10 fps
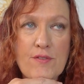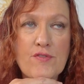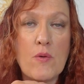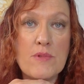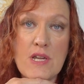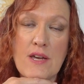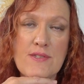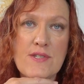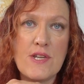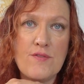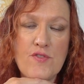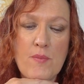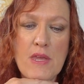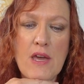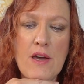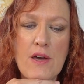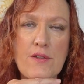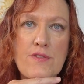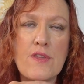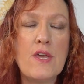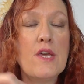from dust and from the earth.